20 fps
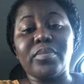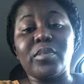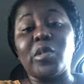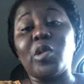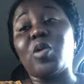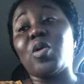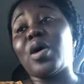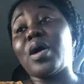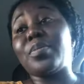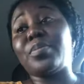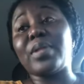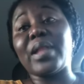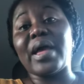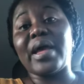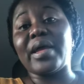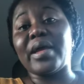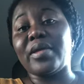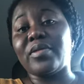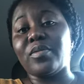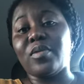No
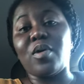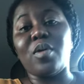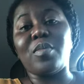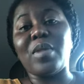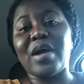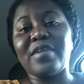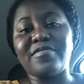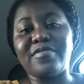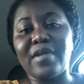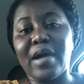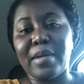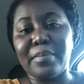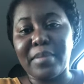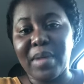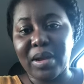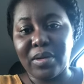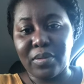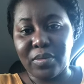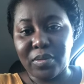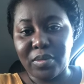applying, or man fan
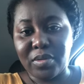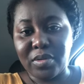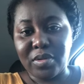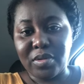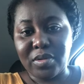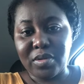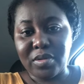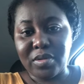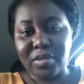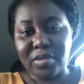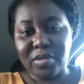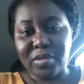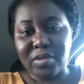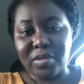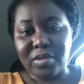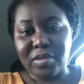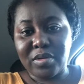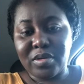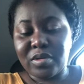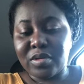mano.
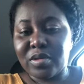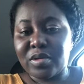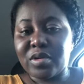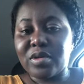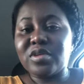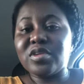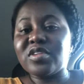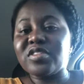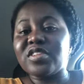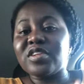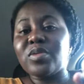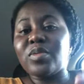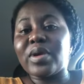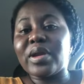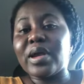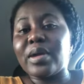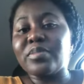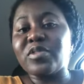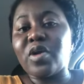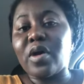You see
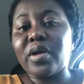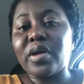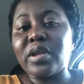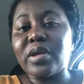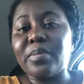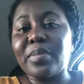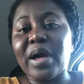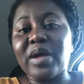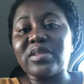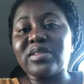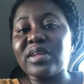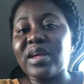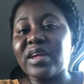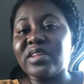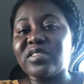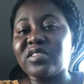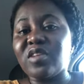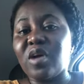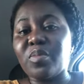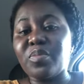what I'm talking about? Say
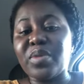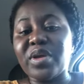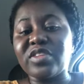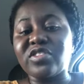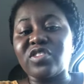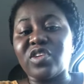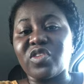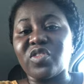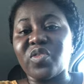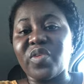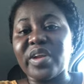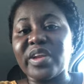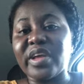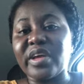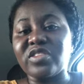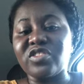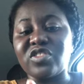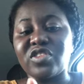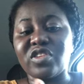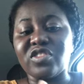it's not based on
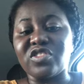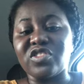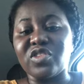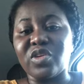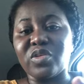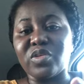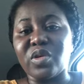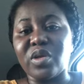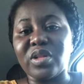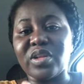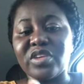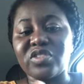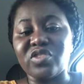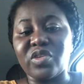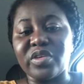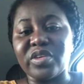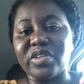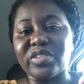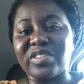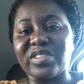credentials, your knowledge,
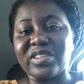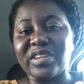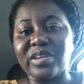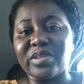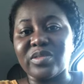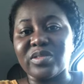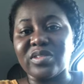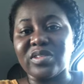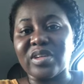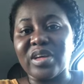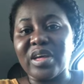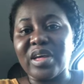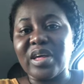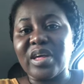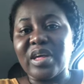or your skills.